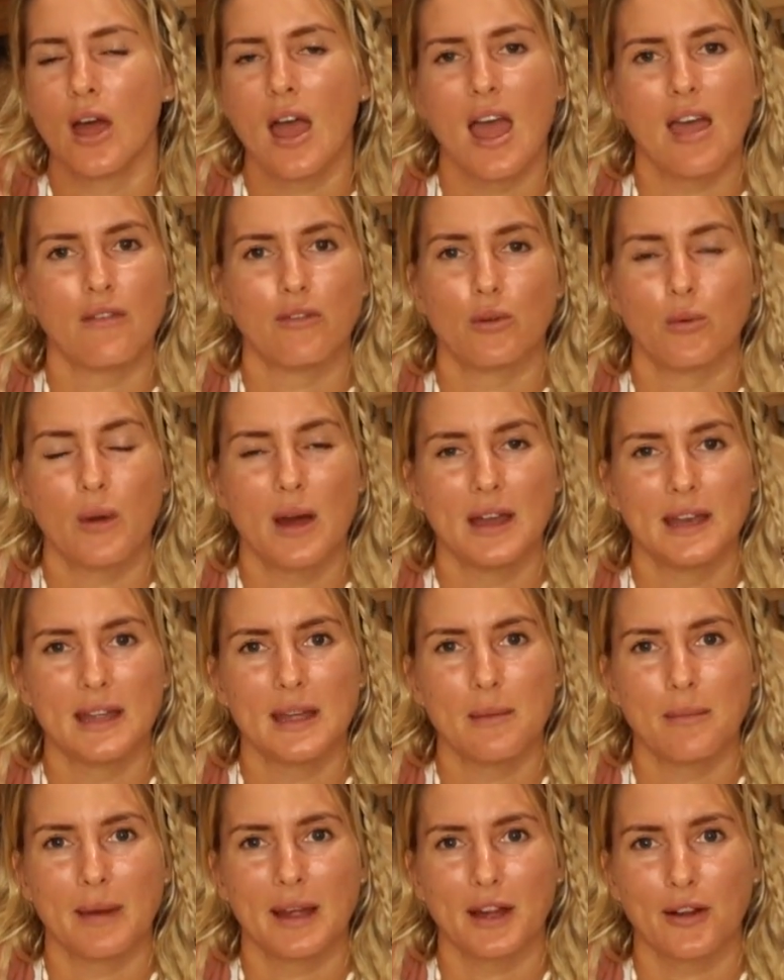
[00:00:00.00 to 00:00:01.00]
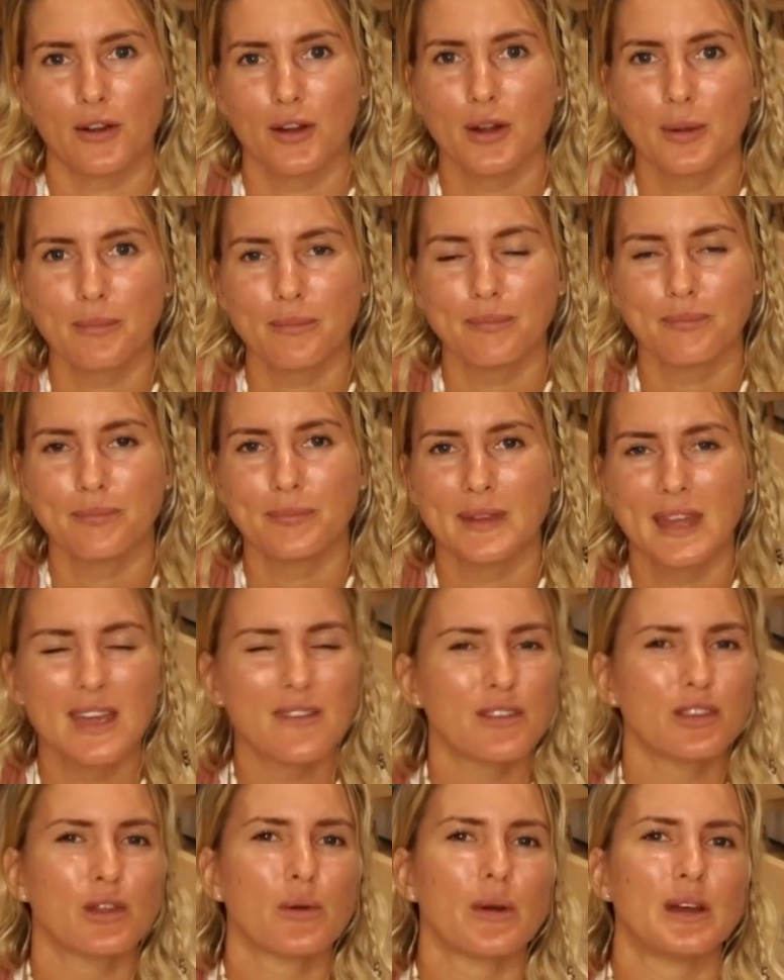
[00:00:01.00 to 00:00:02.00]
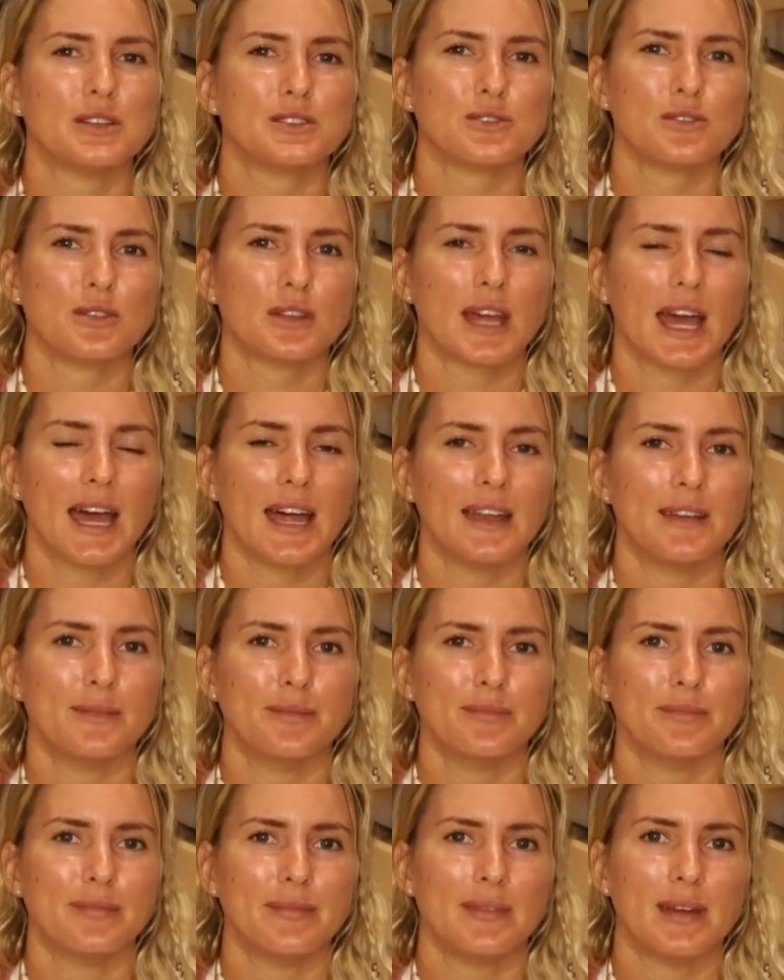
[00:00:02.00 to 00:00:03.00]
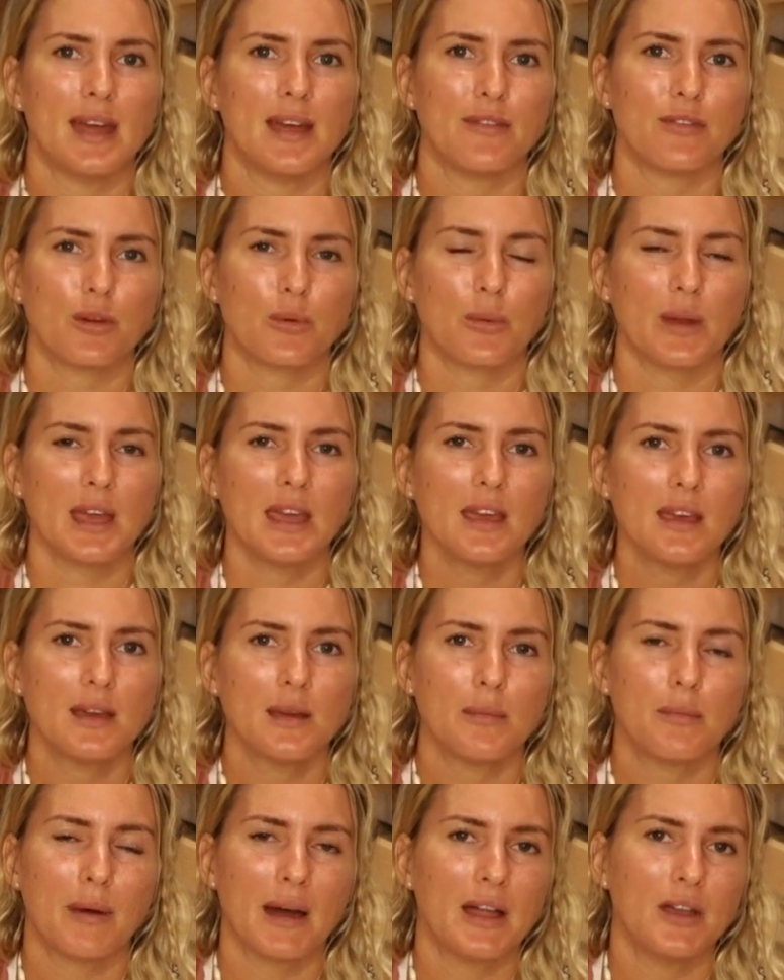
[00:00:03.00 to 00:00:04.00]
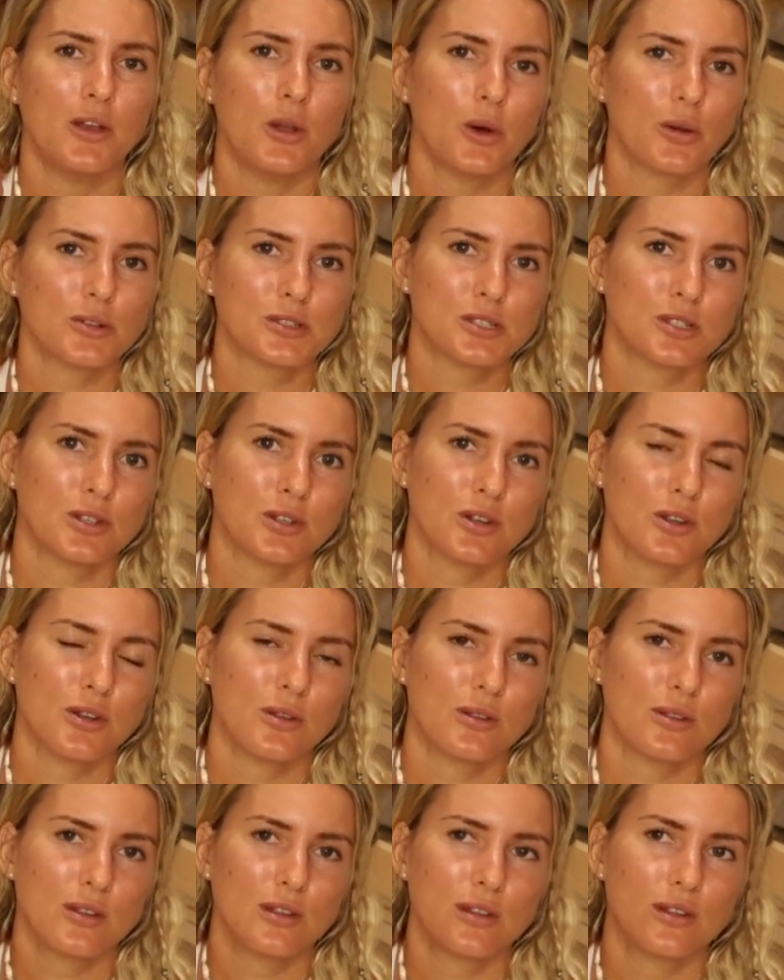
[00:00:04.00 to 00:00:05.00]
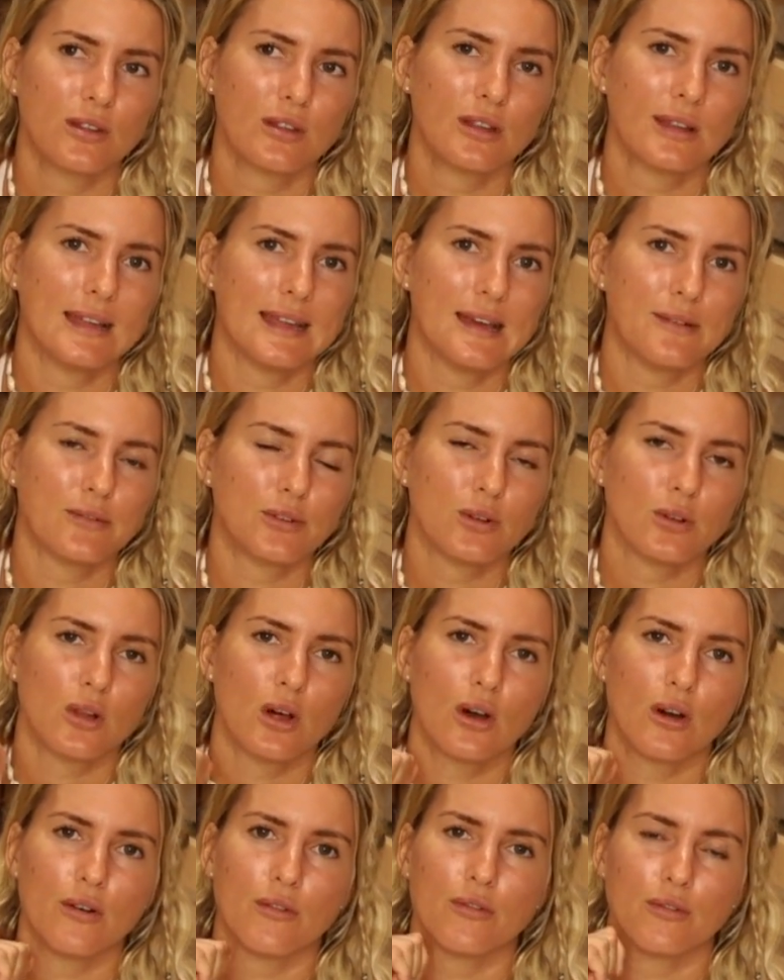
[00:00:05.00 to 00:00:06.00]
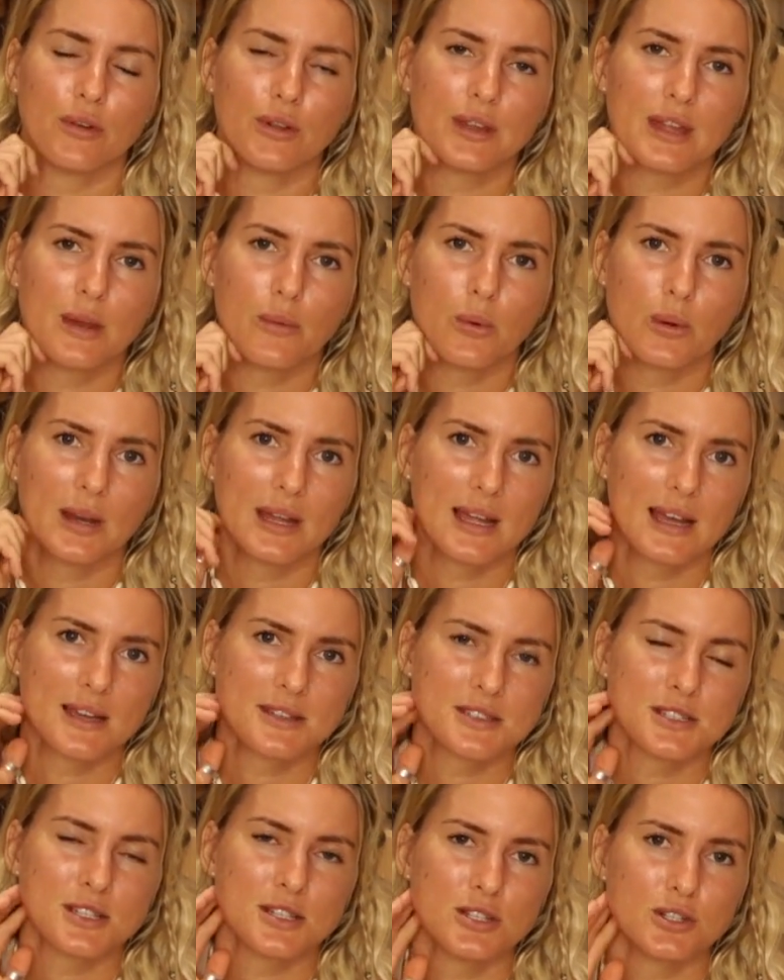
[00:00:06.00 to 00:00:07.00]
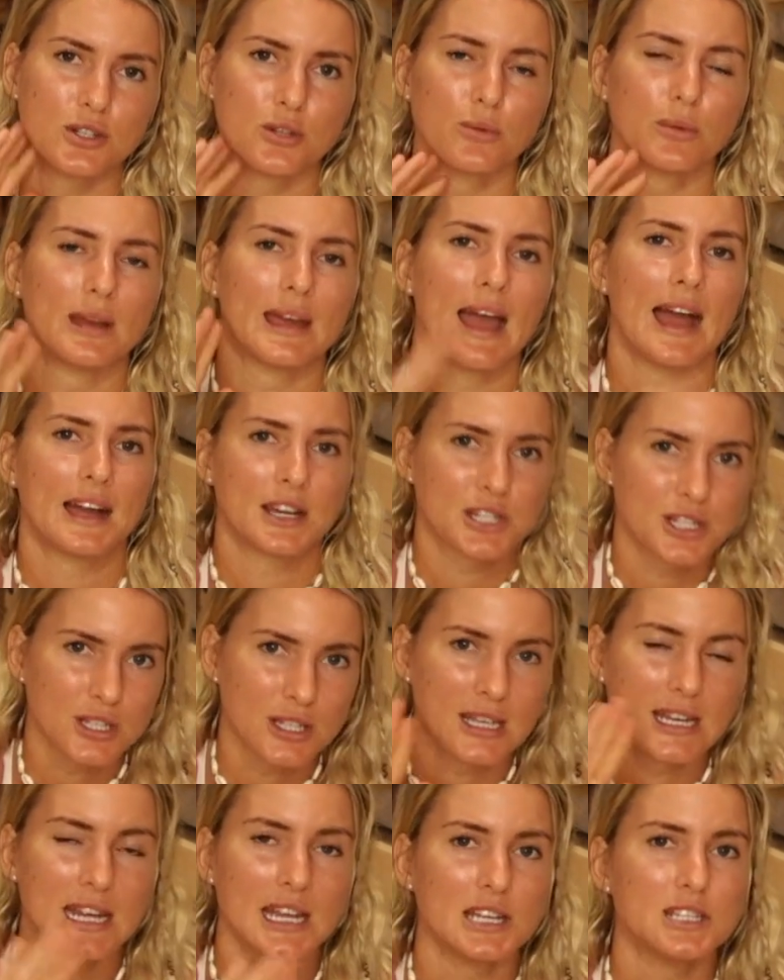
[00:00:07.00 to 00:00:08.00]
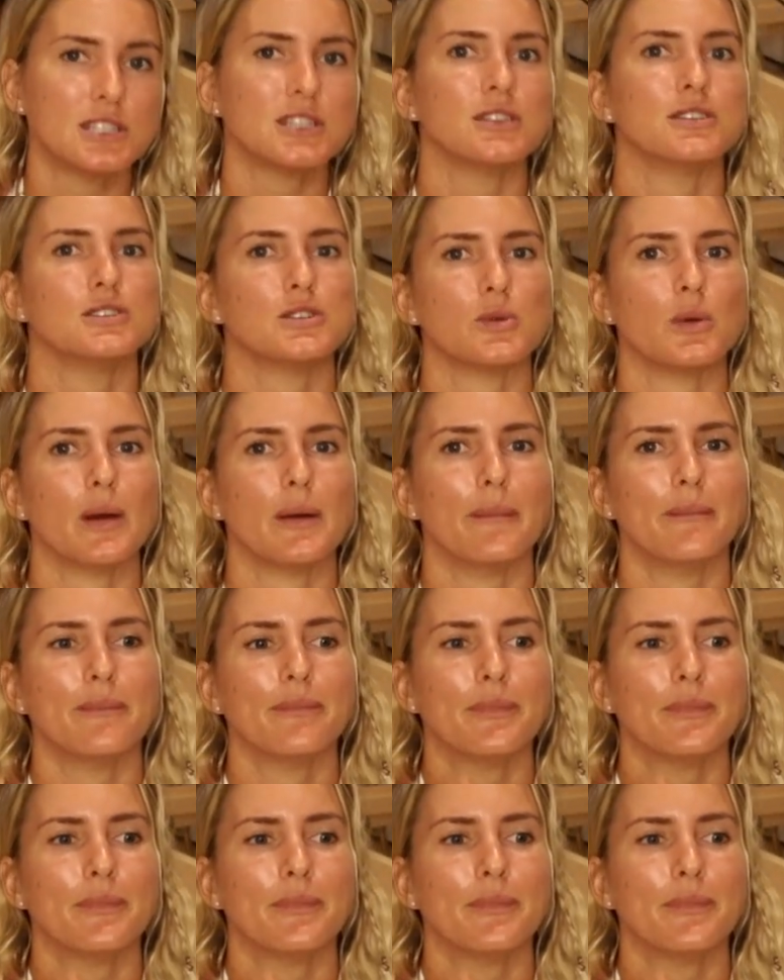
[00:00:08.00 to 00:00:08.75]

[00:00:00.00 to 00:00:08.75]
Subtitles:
everyone in my group. Even though I do that every week, but not to the level of what they're wanting us to do. We actually need to do it